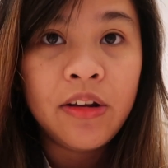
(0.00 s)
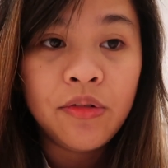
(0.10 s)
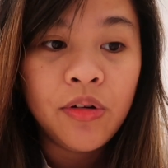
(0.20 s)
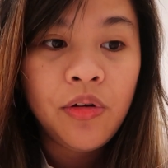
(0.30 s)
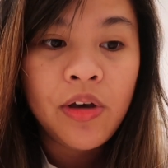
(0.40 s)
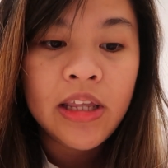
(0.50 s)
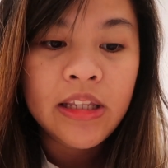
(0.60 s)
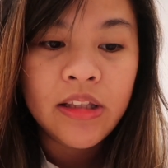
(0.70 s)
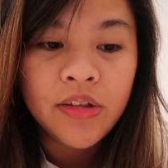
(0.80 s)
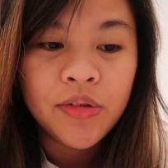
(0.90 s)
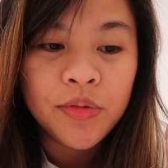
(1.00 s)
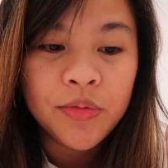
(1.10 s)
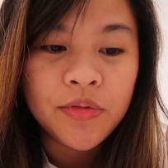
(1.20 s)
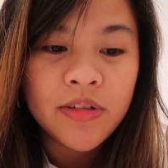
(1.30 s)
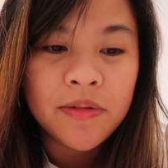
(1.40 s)
I don't know, I need to,
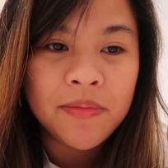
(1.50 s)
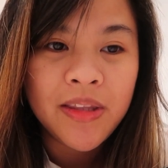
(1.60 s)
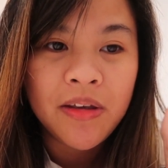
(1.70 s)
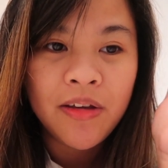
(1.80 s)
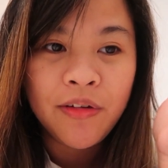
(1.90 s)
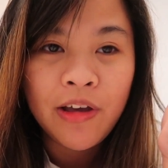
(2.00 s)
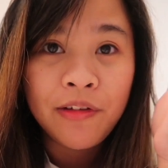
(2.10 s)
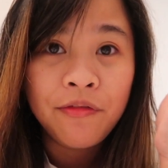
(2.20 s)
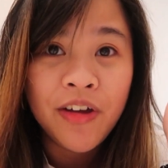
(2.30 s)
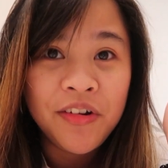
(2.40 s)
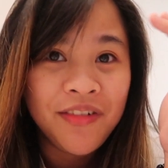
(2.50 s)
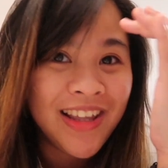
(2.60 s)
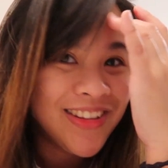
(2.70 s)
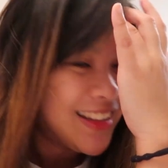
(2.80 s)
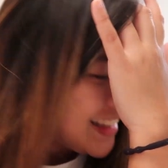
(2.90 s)
something, a fun
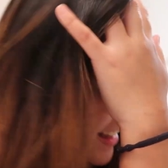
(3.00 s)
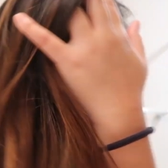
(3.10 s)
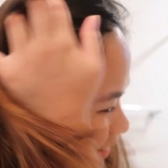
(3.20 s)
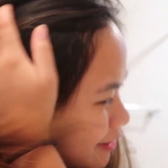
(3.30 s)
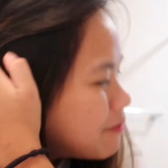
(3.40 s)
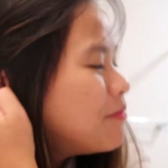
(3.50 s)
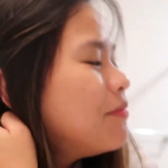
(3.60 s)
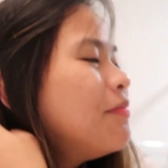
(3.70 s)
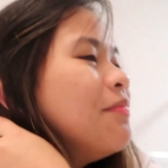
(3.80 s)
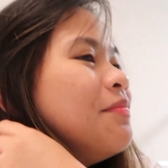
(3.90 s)
way to tell him.